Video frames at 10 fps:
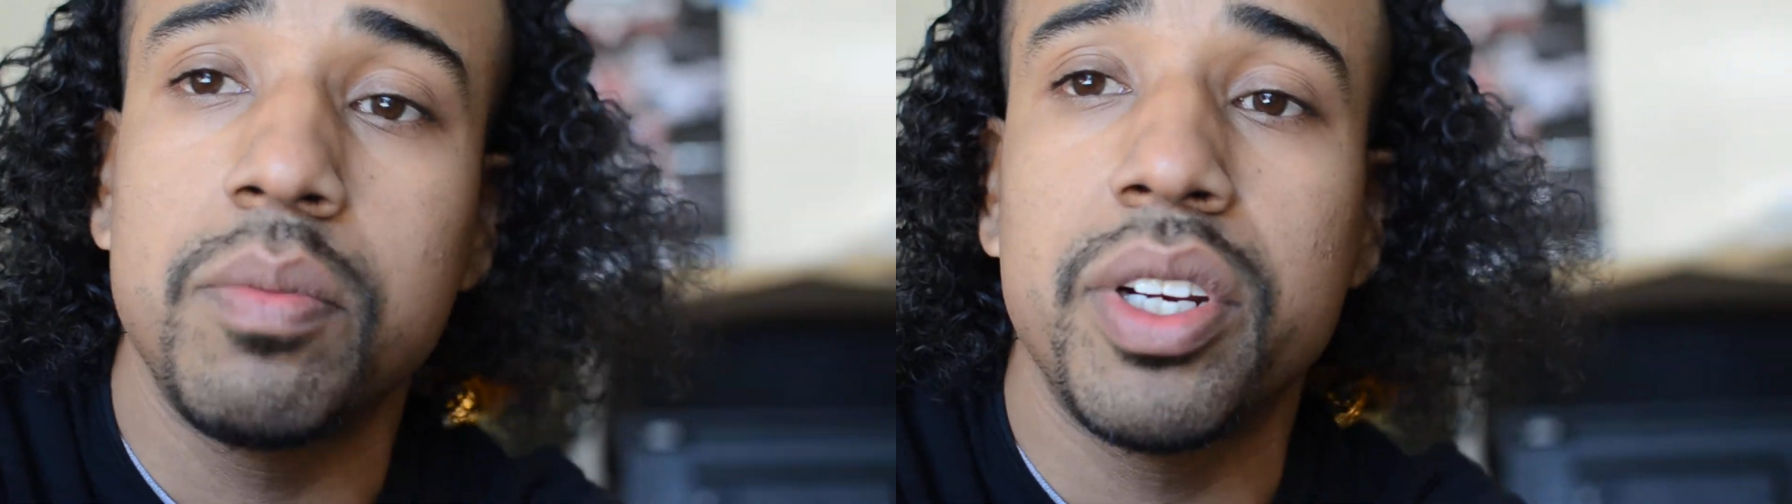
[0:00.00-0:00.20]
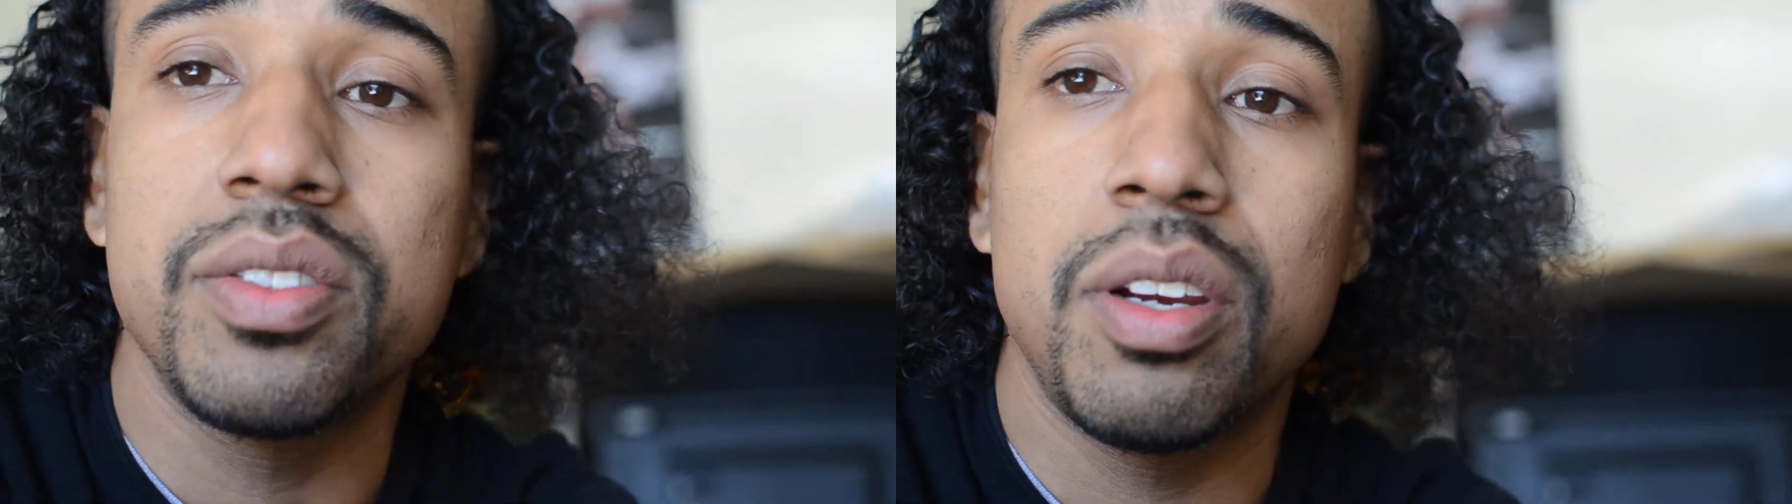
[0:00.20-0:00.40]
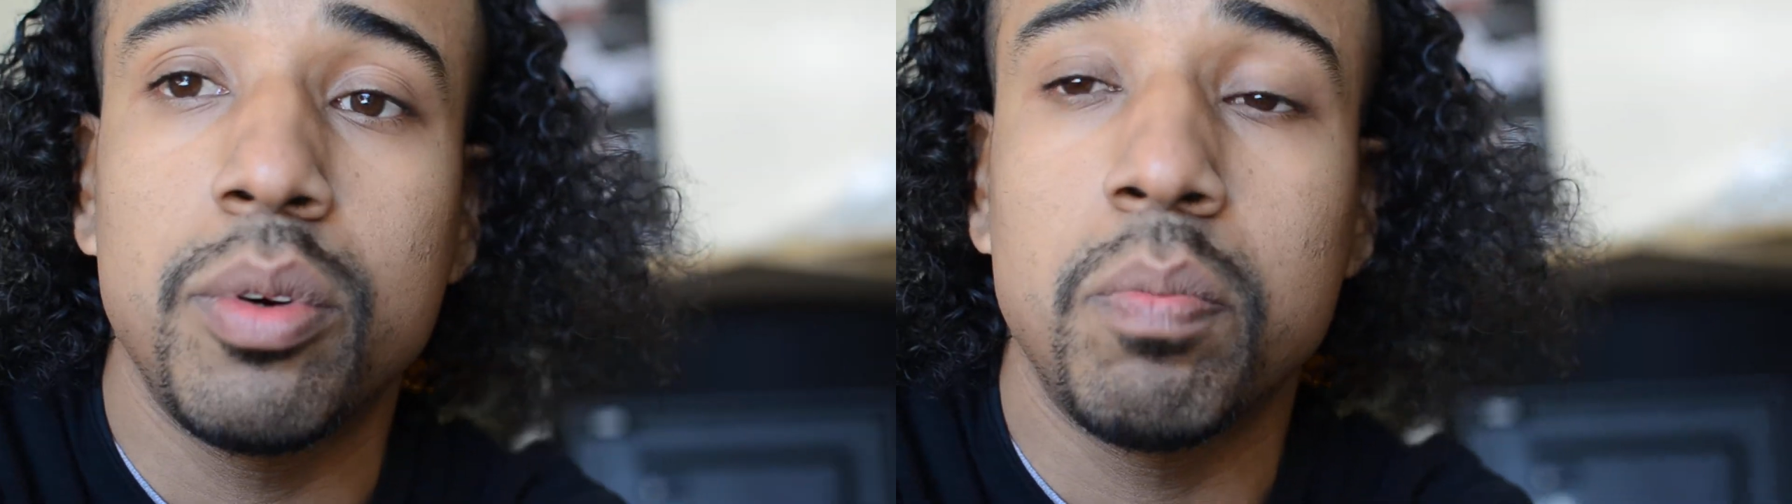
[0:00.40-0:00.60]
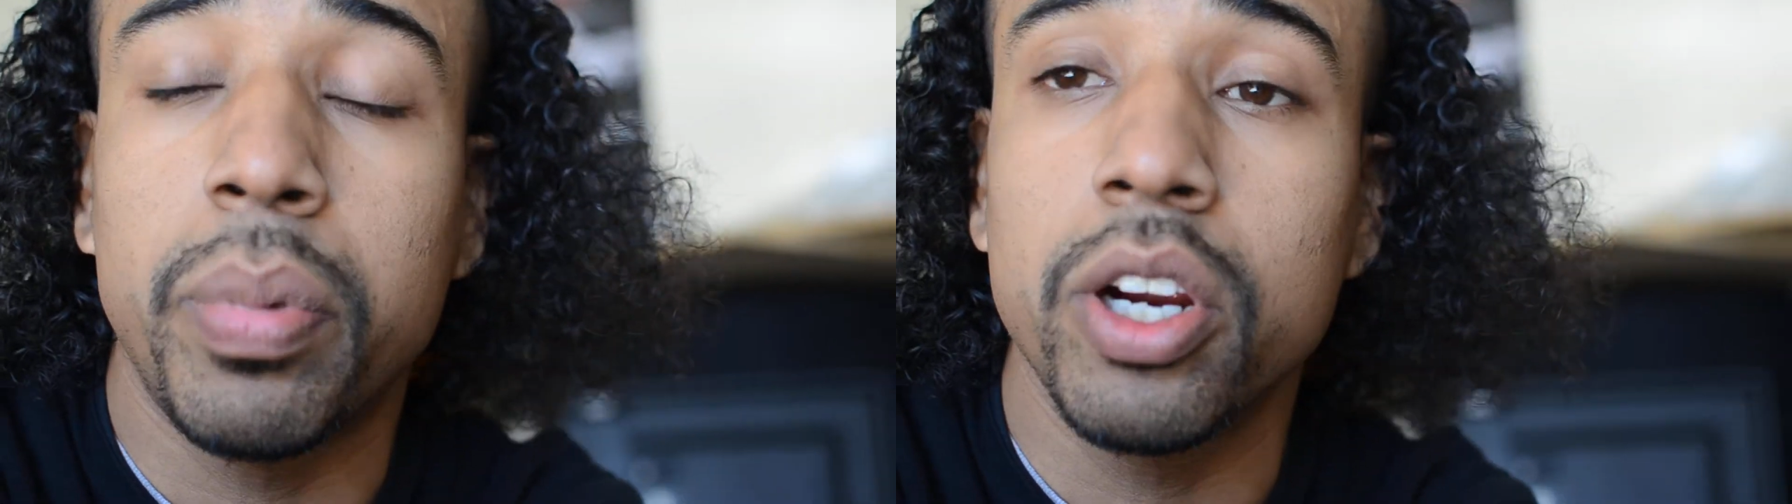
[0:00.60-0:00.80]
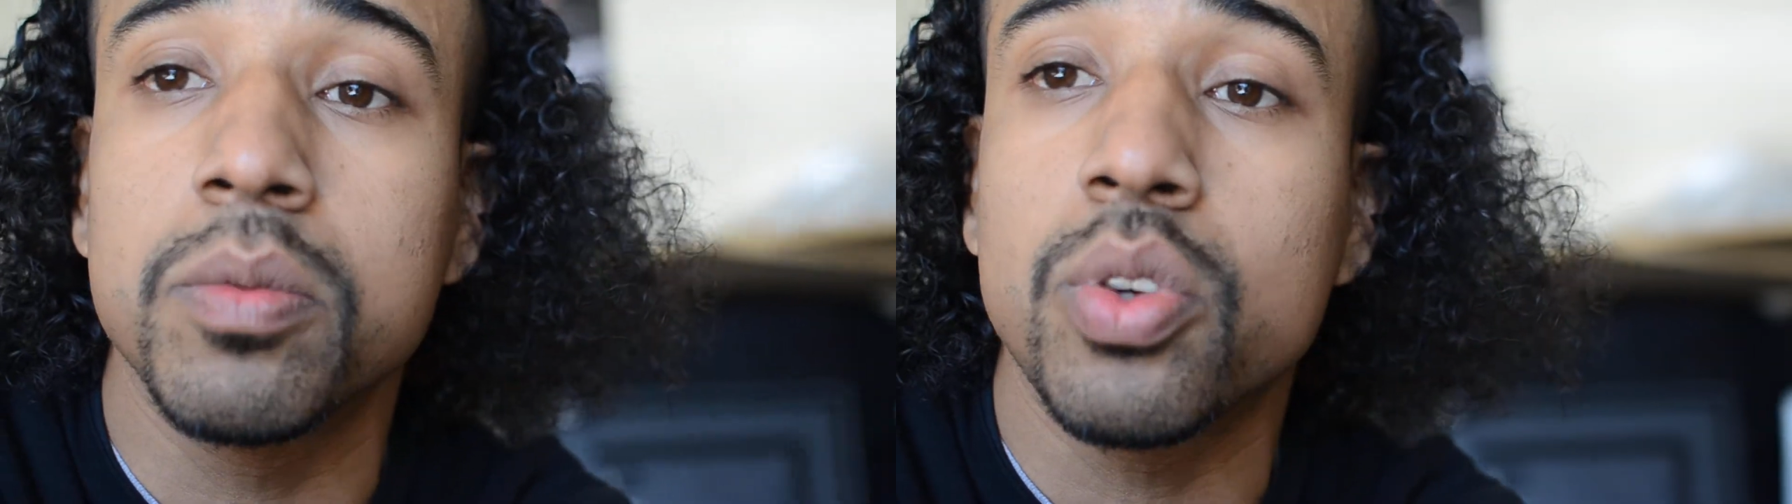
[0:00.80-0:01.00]
but it was able to
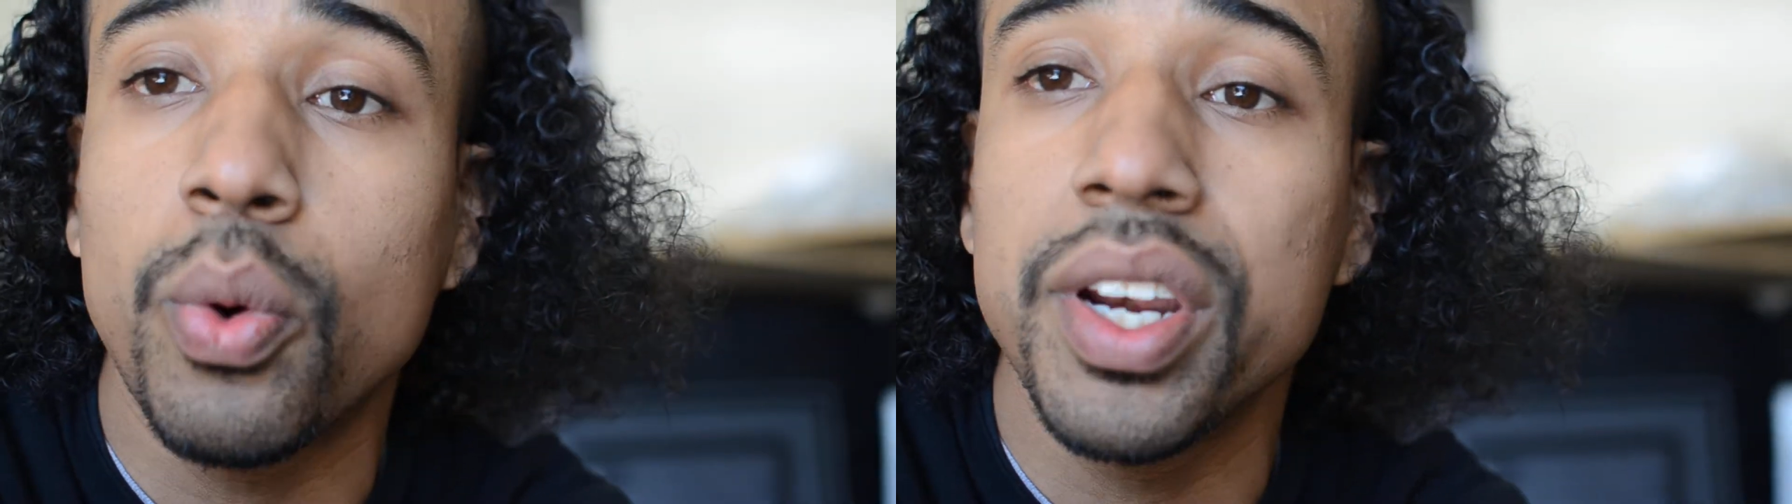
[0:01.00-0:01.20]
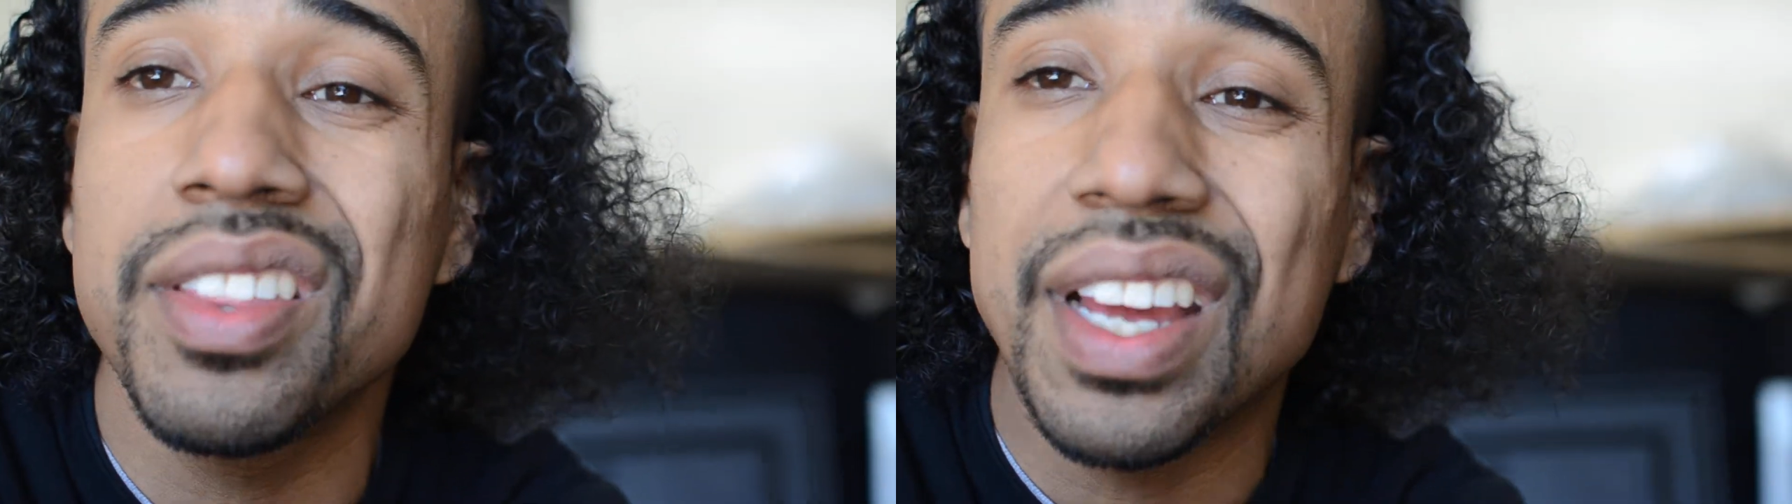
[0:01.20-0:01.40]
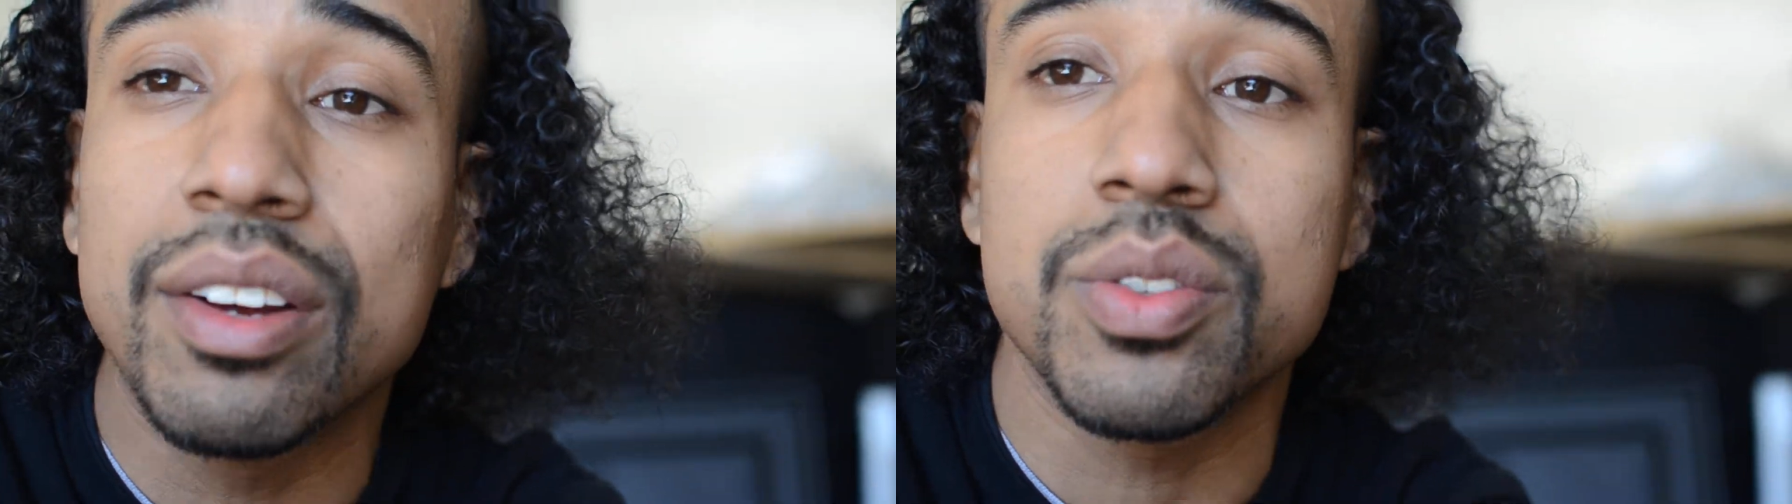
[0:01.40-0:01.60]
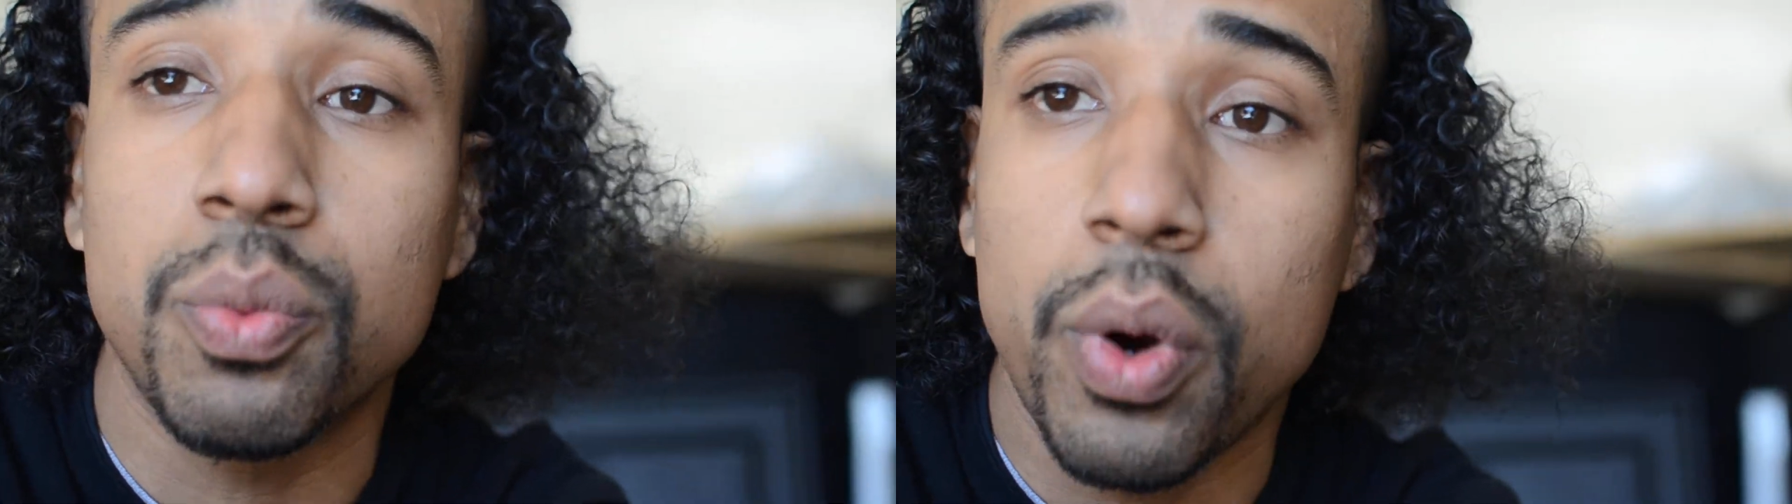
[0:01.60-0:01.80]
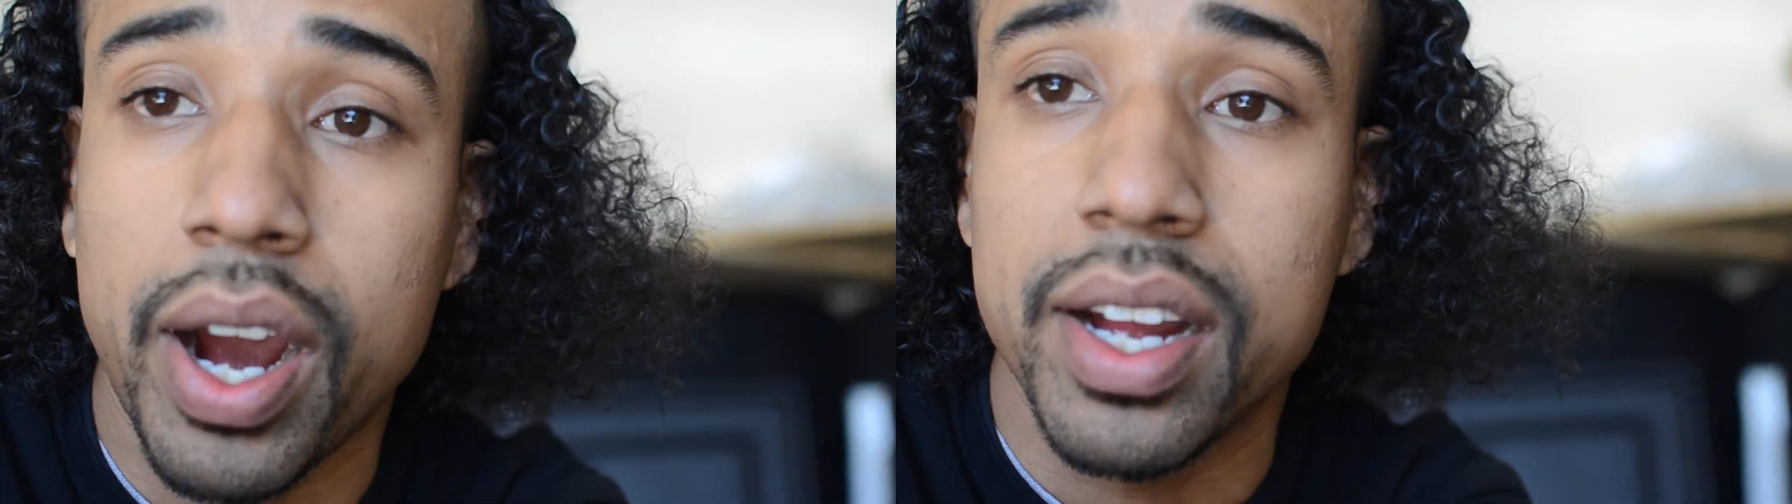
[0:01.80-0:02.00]
burp
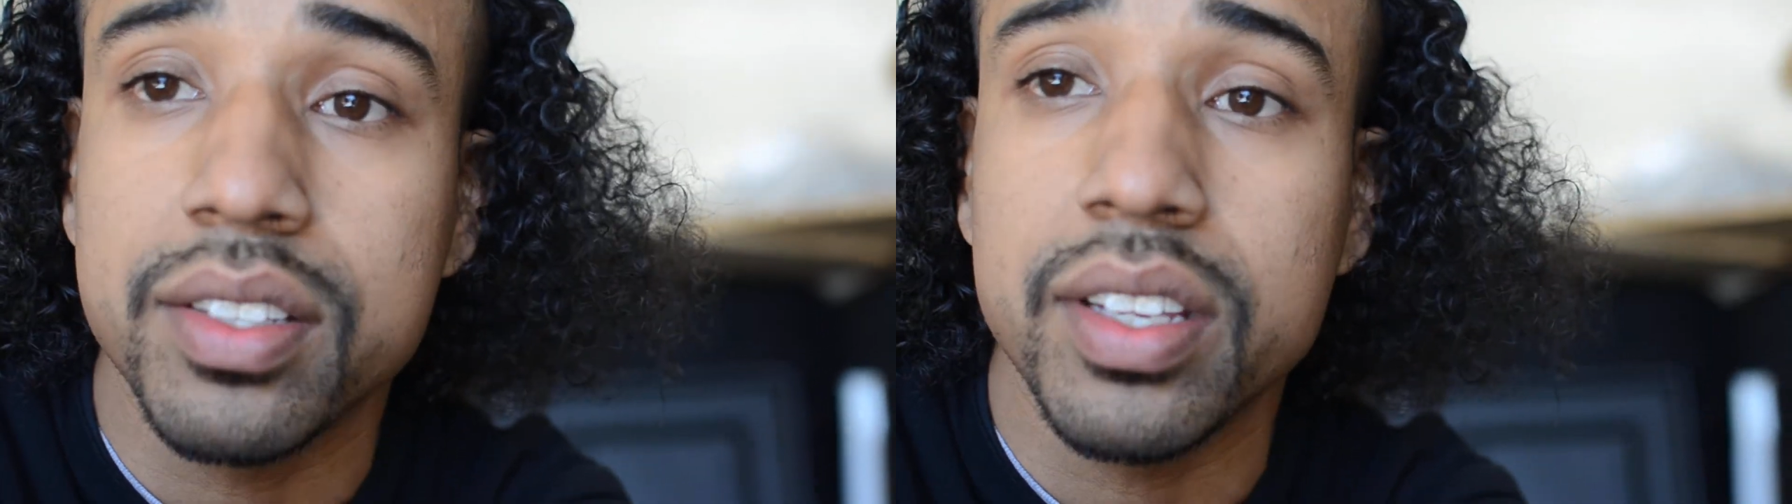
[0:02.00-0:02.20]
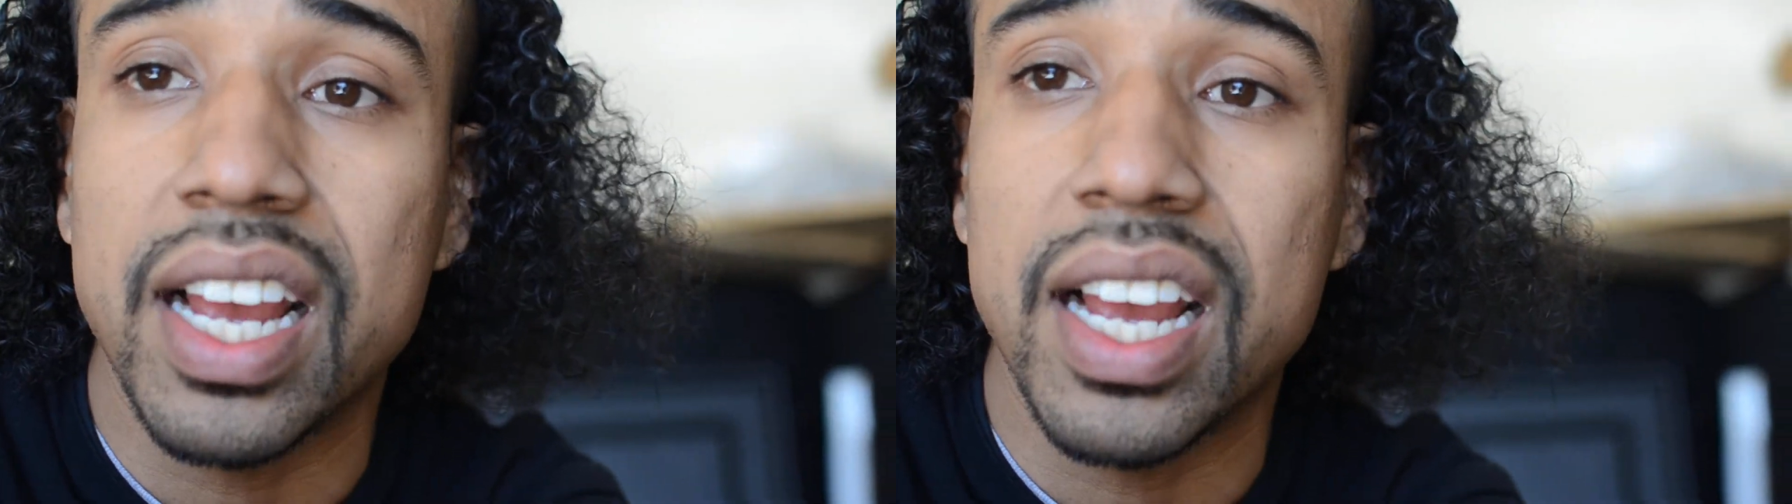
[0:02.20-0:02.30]
20,000 watts